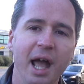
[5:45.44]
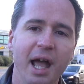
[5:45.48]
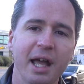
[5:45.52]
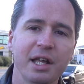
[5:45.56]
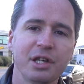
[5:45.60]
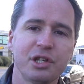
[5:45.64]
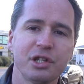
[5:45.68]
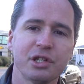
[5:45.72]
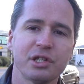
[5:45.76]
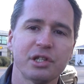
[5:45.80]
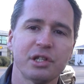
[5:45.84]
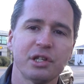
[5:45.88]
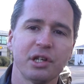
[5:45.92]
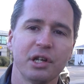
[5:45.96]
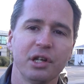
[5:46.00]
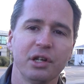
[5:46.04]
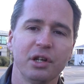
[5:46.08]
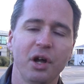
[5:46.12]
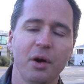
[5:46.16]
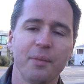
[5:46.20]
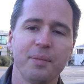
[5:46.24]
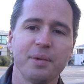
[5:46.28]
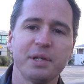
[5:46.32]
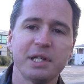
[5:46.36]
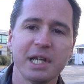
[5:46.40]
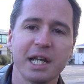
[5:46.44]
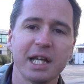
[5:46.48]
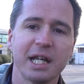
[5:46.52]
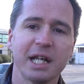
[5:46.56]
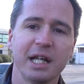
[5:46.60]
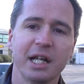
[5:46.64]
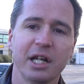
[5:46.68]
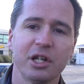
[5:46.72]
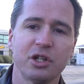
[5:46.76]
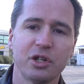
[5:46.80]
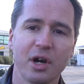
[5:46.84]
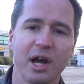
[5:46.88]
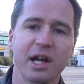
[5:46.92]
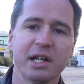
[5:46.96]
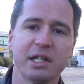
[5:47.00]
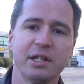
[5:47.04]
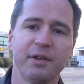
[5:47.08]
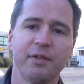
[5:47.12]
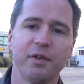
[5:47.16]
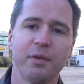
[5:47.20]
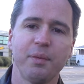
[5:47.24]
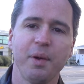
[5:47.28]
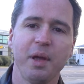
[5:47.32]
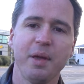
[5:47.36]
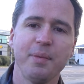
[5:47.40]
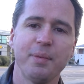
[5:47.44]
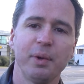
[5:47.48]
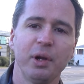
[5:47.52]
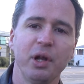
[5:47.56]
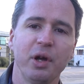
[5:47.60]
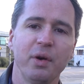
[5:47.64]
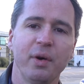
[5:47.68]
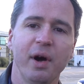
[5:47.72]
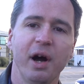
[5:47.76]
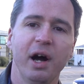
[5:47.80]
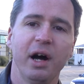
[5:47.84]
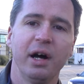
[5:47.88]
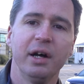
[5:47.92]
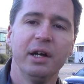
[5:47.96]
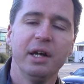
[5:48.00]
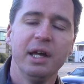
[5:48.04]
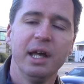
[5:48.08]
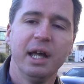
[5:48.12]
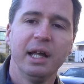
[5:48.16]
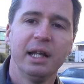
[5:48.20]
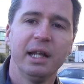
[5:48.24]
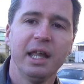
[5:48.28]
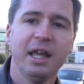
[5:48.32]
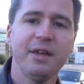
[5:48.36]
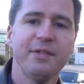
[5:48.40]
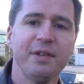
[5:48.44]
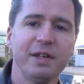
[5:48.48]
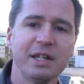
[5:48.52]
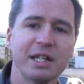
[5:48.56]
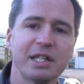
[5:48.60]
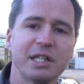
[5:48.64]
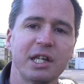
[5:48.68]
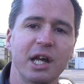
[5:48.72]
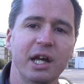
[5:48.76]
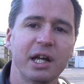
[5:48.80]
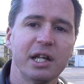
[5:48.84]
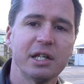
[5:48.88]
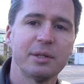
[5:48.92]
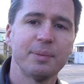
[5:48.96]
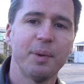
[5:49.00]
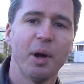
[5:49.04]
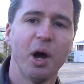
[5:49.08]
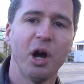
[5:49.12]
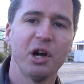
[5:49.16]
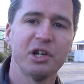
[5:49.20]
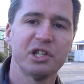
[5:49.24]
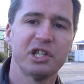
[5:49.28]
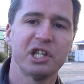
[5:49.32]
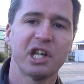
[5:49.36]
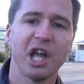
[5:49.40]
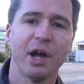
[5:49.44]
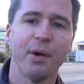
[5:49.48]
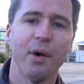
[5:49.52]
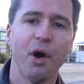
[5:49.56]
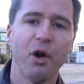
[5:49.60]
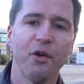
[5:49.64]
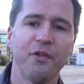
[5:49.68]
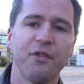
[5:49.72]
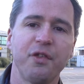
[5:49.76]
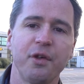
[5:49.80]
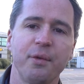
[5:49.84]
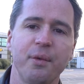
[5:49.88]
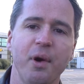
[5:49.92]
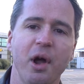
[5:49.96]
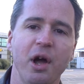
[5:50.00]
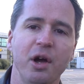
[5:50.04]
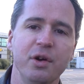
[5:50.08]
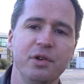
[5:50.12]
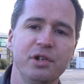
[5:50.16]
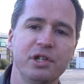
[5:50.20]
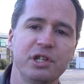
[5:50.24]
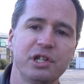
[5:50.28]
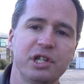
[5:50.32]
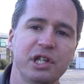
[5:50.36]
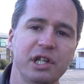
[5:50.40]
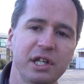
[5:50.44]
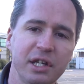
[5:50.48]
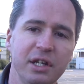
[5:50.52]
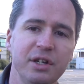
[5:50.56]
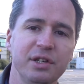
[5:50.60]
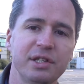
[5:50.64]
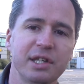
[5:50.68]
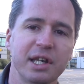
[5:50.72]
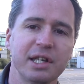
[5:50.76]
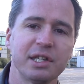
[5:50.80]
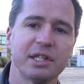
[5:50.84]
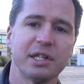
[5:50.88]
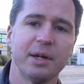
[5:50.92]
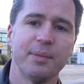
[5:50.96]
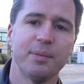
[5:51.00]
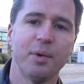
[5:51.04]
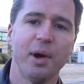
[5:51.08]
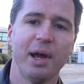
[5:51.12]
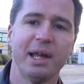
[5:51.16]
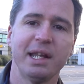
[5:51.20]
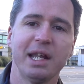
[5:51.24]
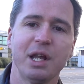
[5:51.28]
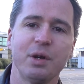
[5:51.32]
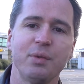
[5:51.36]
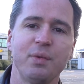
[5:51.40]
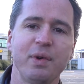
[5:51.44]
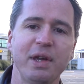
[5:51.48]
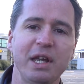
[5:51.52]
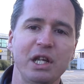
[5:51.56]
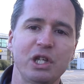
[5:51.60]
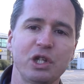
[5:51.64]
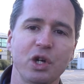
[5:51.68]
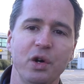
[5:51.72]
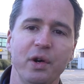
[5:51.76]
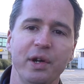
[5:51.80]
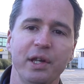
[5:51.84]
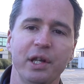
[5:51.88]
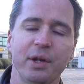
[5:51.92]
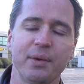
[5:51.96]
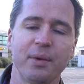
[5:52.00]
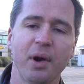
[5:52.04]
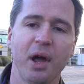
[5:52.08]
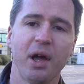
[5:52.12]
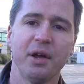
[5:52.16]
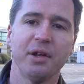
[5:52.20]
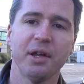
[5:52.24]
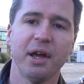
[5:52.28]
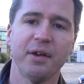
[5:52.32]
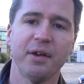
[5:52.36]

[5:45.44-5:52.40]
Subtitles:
It's just not particularly attractive for people who are leaving the science park to go off the road to use that subway and then rejoin the road